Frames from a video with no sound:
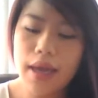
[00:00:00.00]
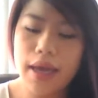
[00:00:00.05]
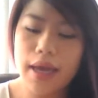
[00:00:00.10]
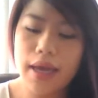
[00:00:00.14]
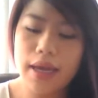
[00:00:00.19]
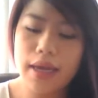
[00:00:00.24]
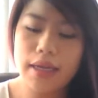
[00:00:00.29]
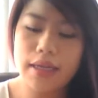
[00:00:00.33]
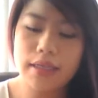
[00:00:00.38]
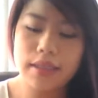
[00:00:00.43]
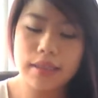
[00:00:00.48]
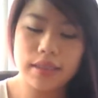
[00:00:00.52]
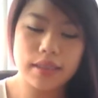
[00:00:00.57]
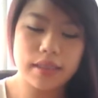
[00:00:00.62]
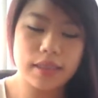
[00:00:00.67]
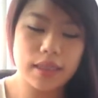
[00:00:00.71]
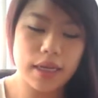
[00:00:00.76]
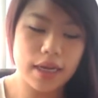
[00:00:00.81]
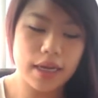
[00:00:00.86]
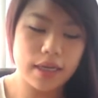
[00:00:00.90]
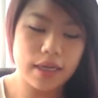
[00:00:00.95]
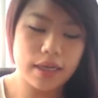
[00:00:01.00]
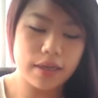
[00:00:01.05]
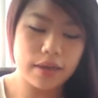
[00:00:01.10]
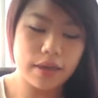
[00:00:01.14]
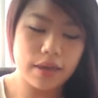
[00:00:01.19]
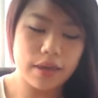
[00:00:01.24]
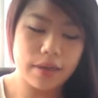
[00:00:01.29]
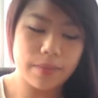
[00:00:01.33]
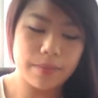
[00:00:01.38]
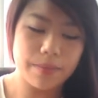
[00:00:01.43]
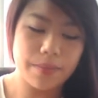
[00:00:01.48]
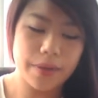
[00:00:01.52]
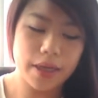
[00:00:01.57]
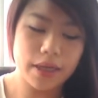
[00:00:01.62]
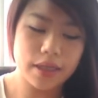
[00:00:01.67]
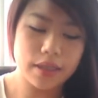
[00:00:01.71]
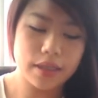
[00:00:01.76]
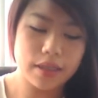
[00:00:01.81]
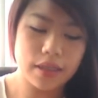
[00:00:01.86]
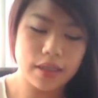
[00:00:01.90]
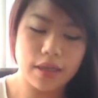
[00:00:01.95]
And I
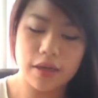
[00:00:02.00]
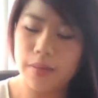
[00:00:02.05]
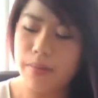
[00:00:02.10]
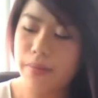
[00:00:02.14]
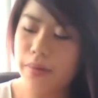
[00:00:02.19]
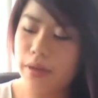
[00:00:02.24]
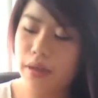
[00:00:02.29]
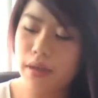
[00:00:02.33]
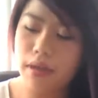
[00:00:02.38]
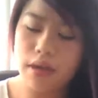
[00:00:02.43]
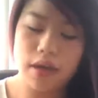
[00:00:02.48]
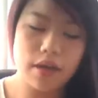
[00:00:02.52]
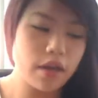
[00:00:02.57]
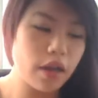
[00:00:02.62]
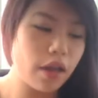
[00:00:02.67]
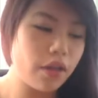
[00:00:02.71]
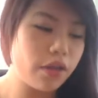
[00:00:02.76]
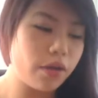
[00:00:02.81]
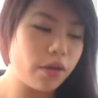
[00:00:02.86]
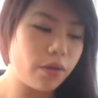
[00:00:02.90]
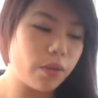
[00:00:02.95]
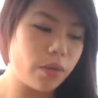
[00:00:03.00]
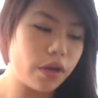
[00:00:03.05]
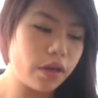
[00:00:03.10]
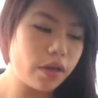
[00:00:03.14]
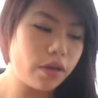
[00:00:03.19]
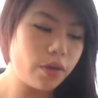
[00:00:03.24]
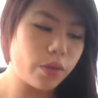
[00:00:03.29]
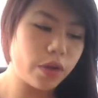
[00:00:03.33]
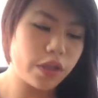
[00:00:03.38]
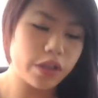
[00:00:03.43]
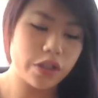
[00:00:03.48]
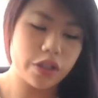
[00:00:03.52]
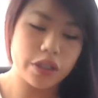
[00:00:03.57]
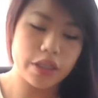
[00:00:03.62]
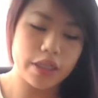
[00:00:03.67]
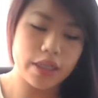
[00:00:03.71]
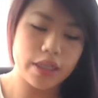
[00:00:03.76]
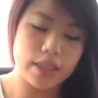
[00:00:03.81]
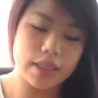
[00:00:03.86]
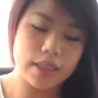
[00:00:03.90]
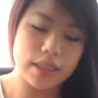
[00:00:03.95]
picked up another one, which
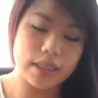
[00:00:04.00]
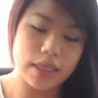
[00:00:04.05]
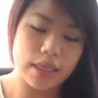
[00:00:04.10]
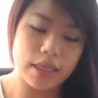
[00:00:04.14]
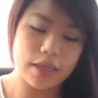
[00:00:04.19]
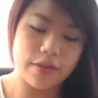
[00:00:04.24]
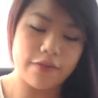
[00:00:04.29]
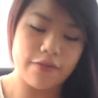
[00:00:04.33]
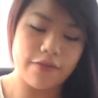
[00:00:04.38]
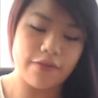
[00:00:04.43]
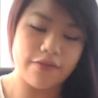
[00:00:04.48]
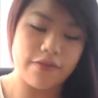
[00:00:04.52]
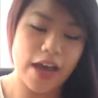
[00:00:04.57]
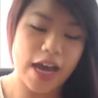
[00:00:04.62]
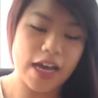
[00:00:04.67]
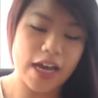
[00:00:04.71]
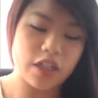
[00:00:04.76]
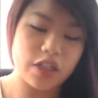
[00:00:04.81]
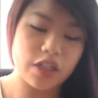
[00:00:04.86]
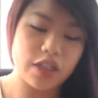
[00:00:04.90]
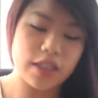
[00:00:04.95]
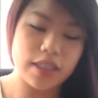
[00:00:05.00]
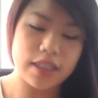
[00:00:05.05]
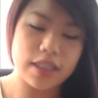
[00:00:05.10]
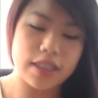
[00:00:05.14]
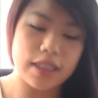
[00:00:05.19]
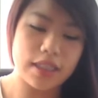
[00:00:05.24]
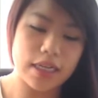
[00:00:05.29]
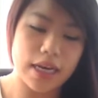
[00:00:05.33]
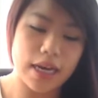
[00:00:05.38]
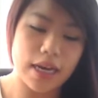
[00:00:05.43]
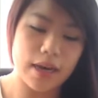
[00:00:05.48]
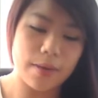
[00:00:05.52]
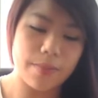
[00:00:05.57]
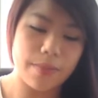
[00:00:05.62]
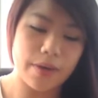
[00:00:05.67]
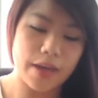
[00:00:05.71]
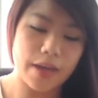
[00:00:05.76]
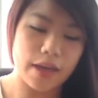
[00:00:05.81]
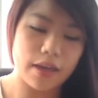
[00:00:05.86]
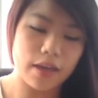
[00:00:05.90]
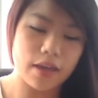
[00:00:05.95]
is in Fashionsta
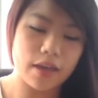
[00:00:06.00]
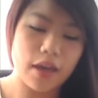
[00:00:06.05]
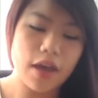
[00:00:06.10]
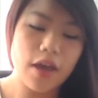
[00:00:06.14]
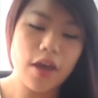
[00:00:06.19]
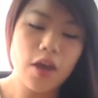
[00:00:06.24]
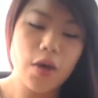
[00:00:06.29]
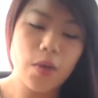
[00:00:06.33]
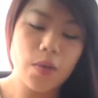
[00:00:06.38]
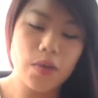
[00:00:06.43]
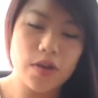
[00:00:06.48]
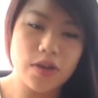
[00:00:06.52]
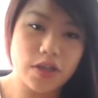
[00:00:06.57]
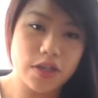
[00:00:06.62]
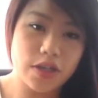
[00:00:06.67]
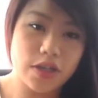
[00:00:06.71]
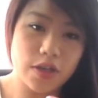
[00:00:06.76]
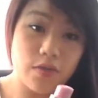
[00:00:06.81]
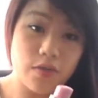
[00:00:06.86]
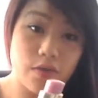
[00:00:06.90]
pink, which is